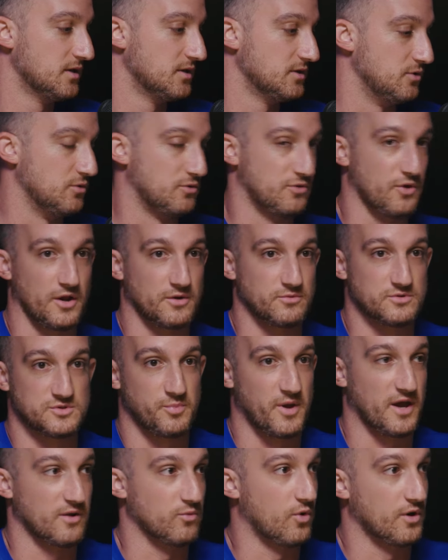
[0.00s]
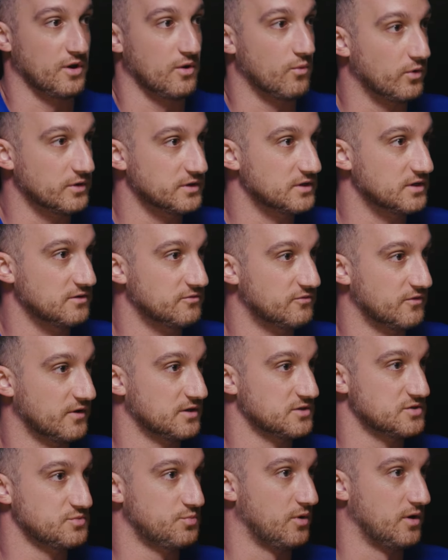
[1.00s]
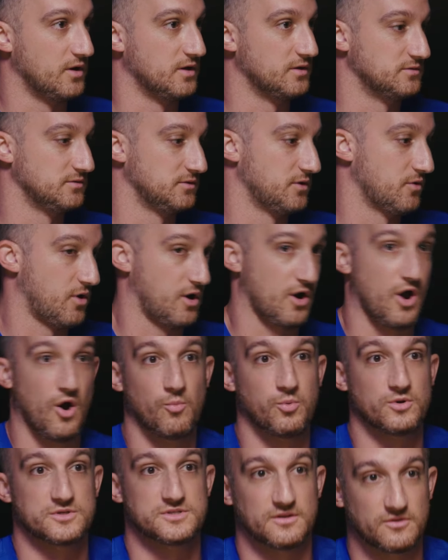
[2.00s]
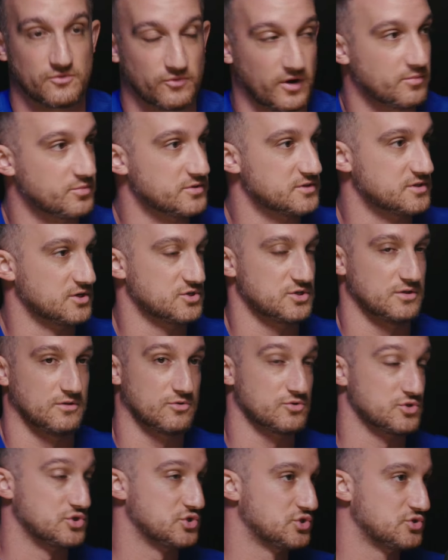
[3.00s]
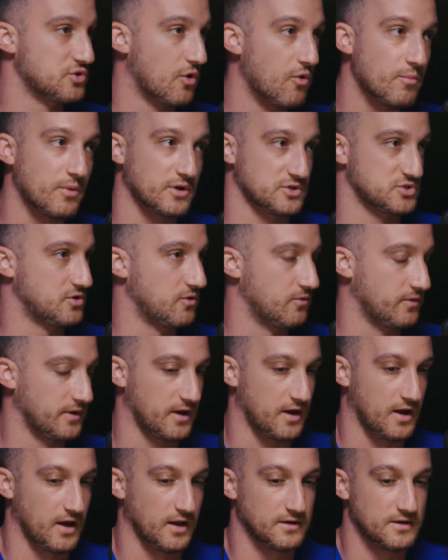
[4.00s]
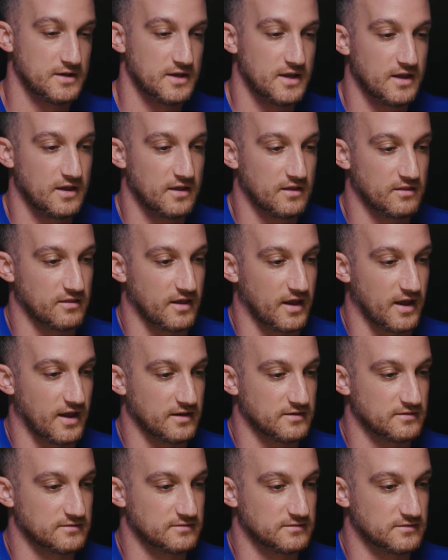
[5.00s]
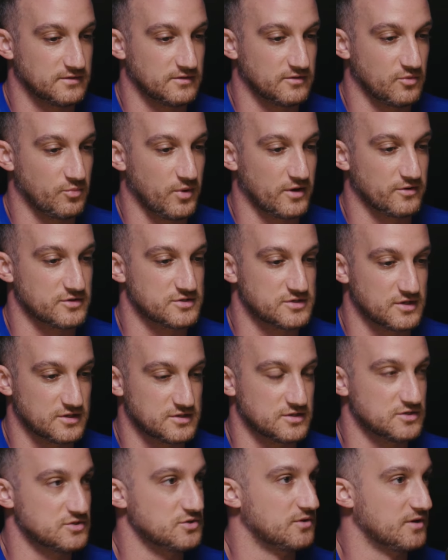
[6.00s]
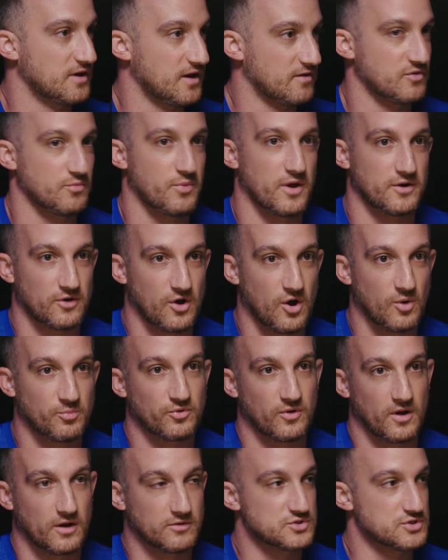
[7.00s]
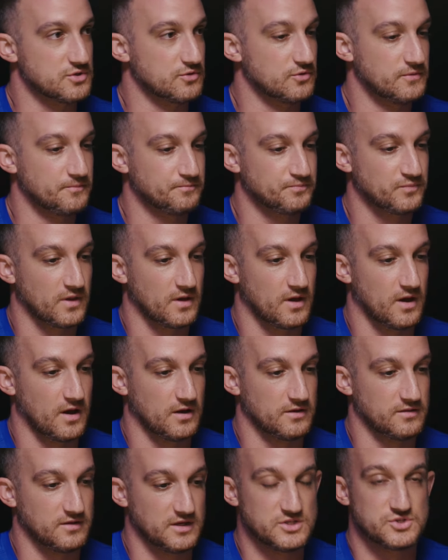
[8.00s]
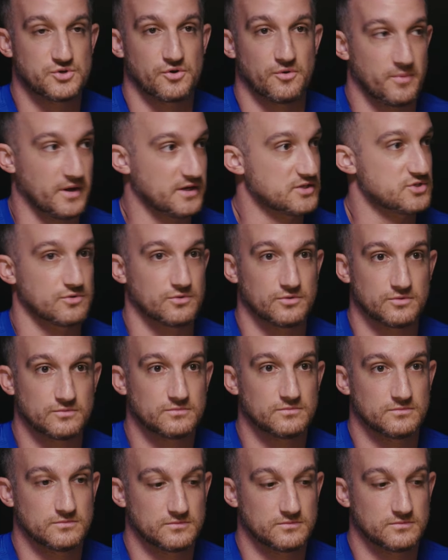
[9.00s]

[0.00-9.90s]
you thought it was bad one-on-one defense, but you know our help wasn't in the right position. There's so much going on that you know, the better assistance you could have, the better help around you, uh, the easier it makes your